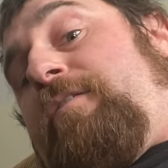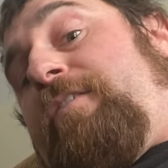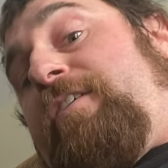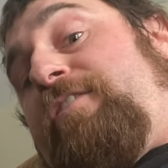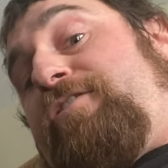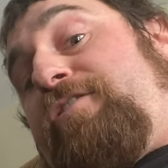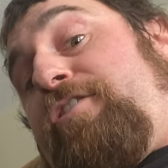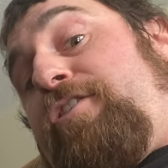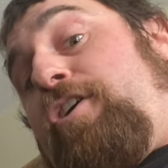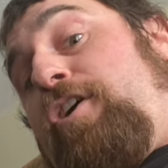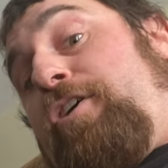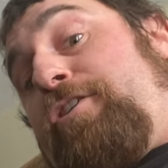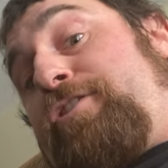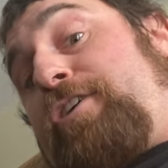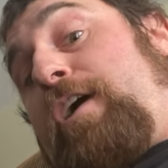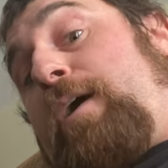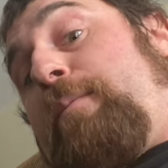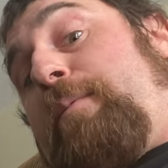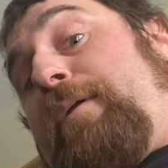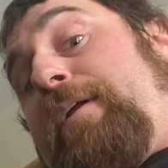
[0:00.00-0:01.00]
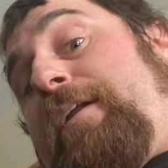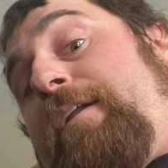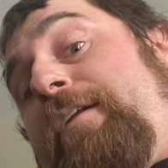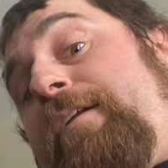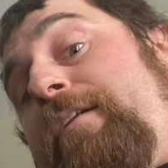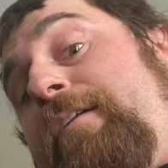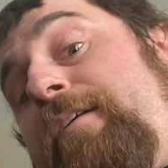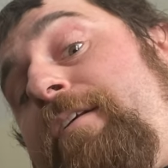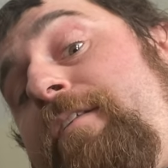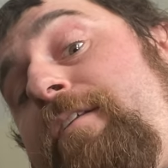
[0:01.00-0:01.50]
These are
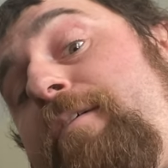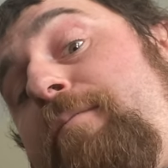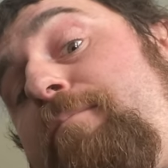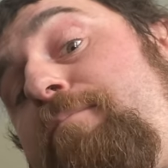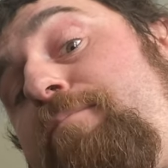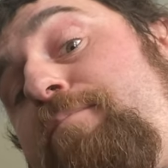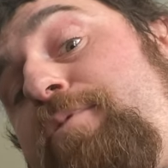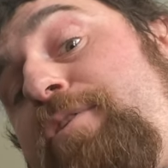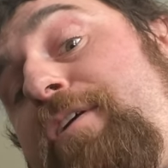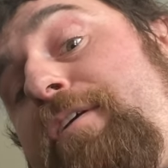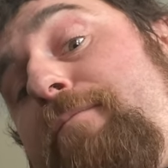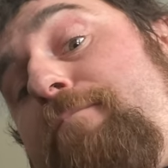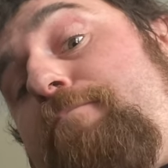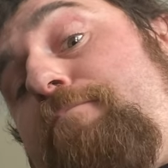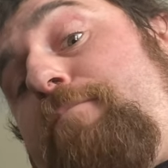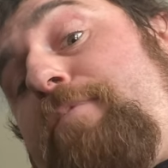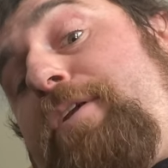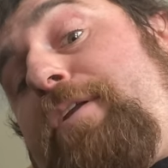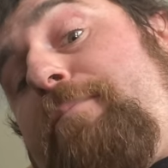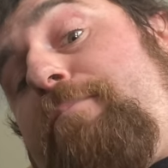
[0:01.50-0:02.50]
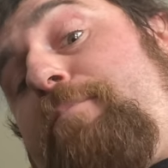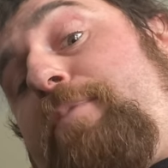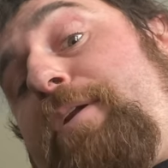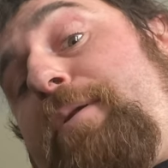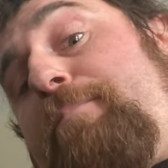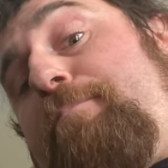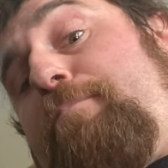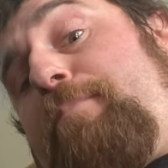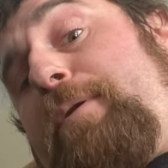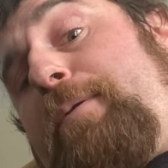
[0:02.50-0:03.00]
non-carbonated and they're pretty, pretty,
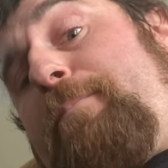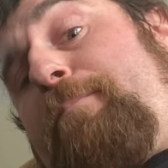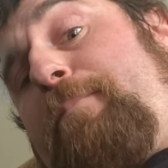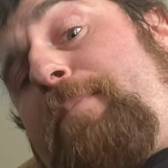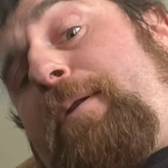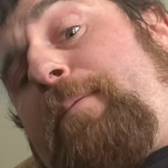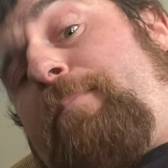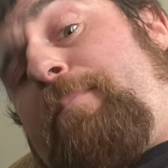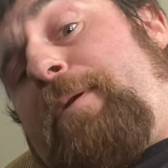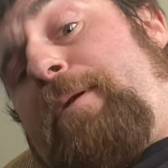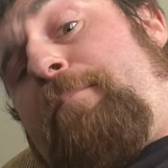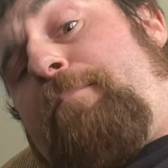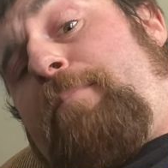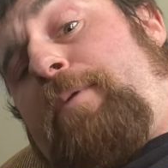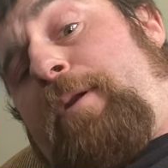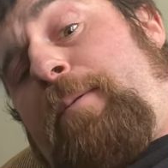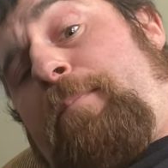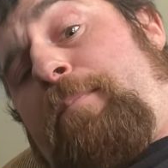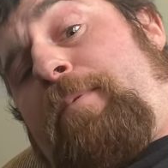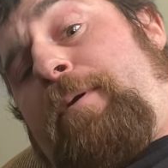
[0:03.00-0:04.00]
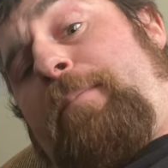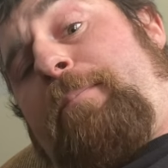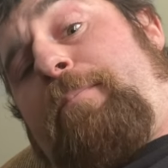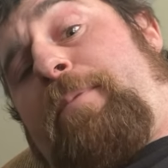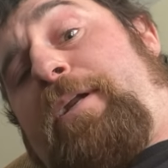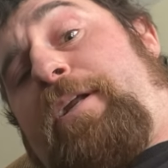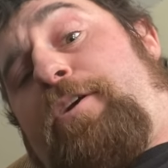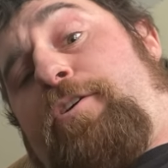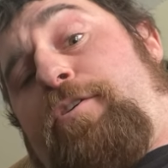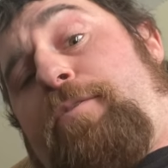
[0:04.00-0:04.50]
pretty, pretty, pretty, pretty, pretty, pretty,
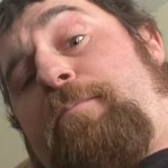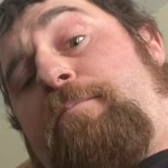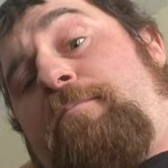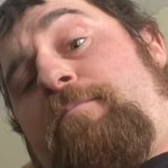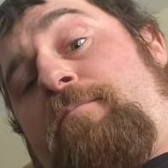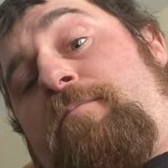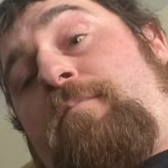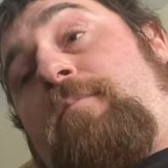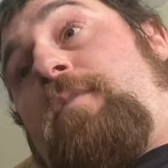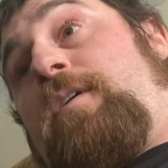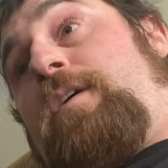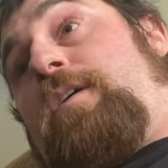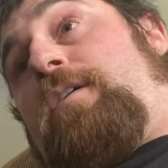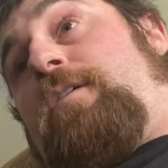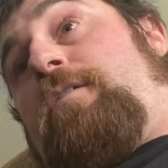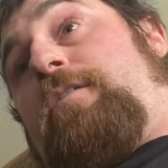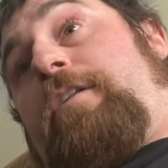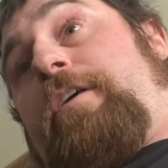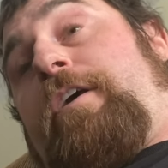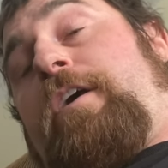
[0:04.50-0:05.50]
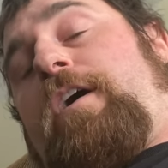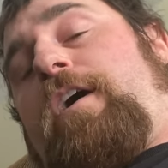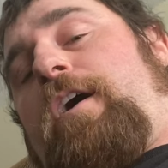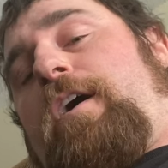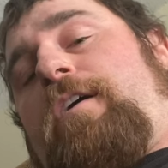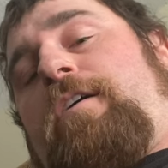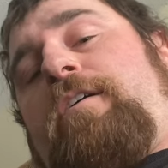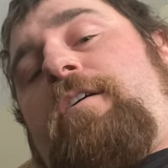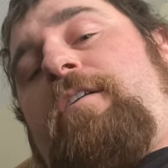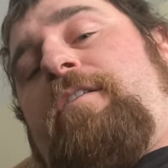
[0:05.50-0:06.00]
pretty good. They
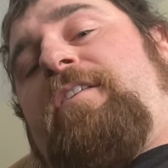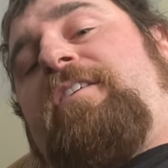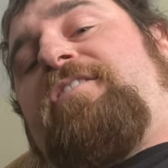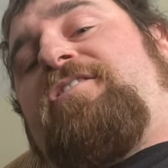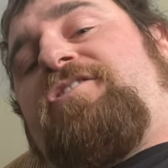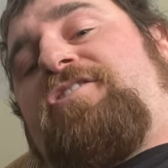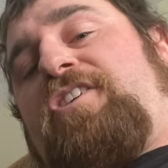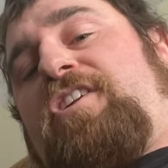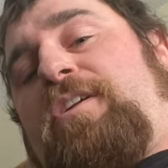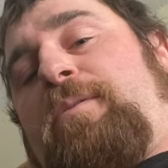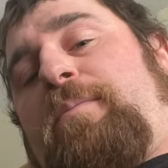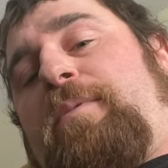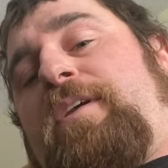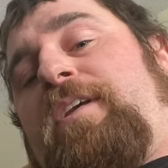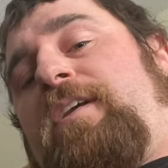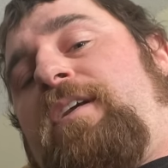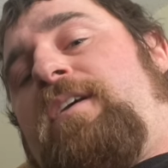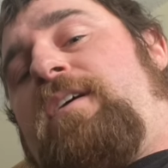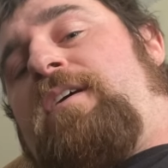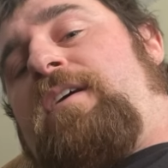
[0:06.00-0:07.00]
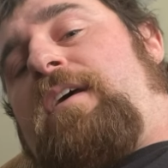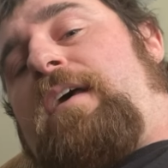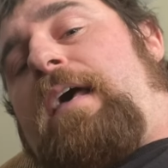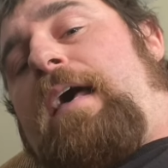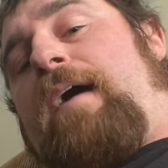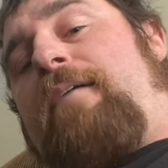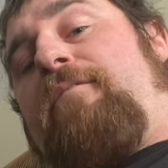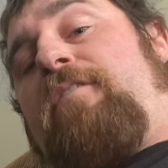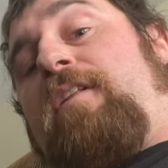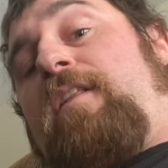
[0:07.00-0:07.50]
are, and this is going to be
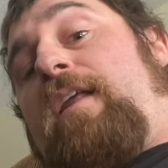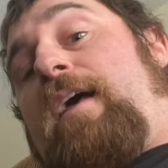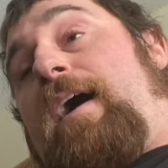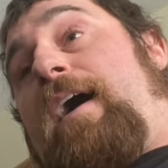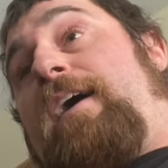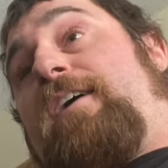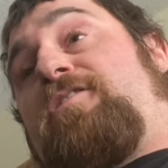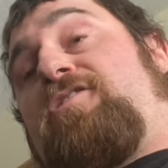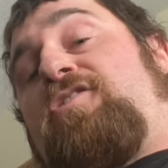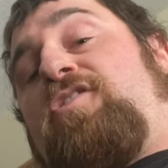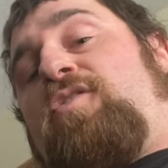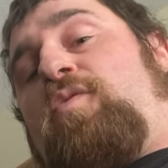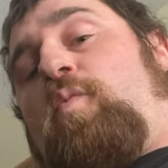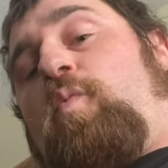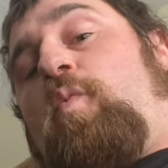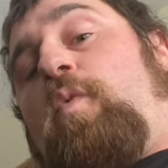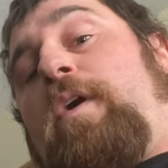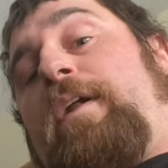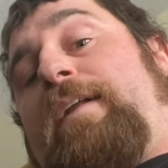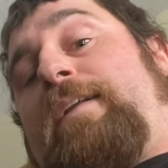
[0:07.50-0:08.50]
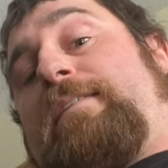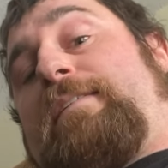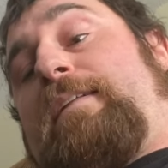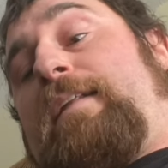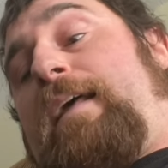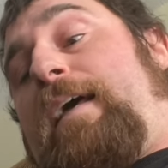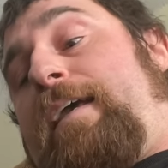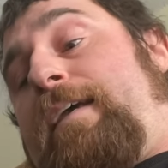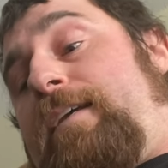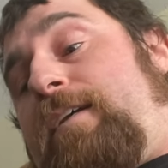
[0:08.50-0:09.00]
Everlast, what it's
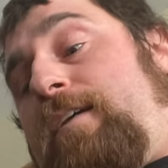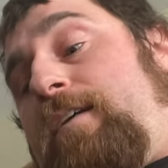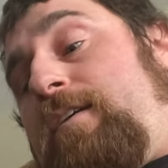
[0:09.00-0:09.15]
like.